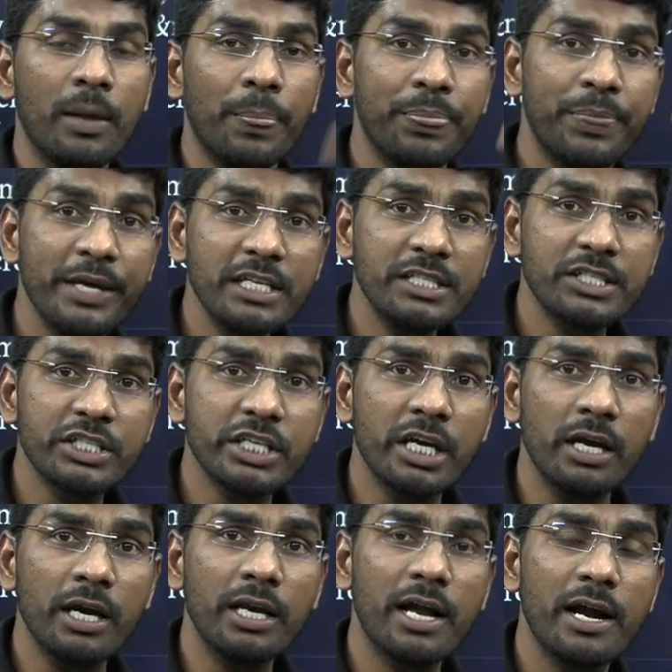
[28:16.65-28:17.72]
this
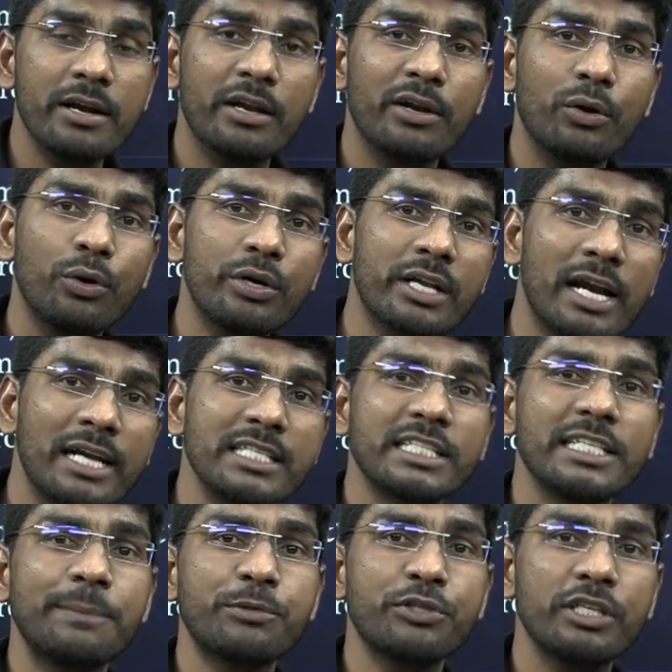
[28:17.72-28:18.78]
gene undergo
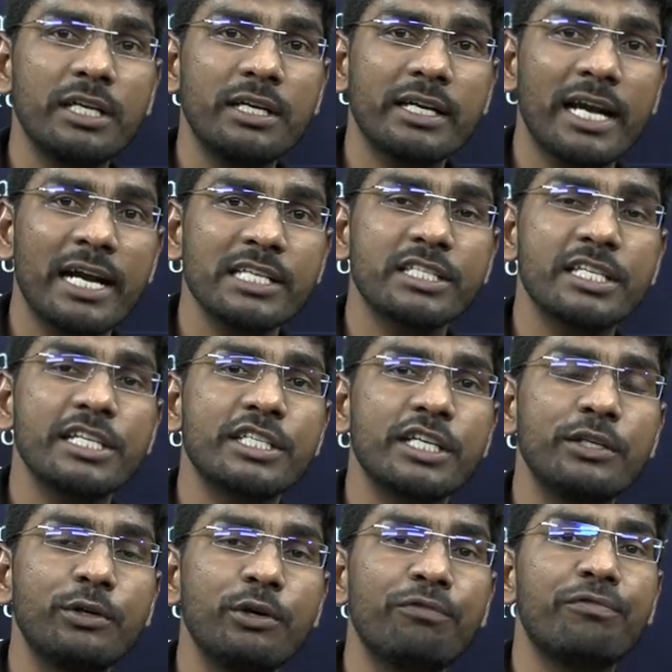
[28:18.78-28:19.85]
transcription and
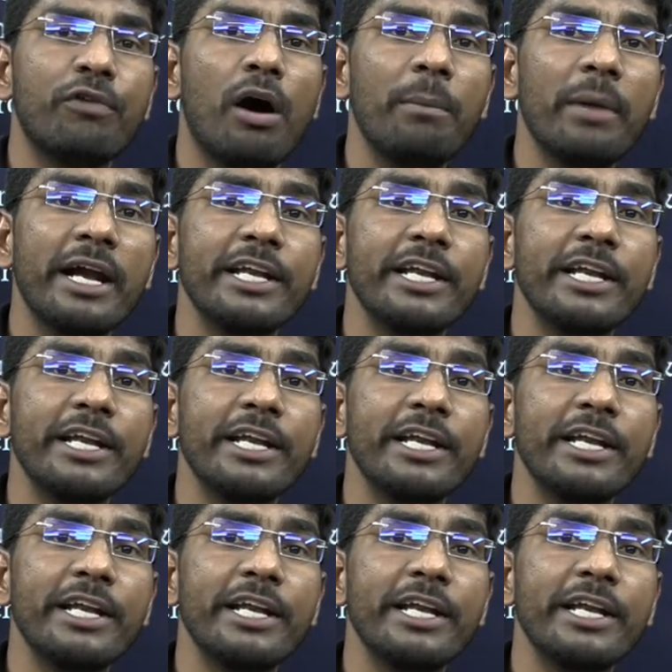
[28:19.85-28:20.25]
translation to form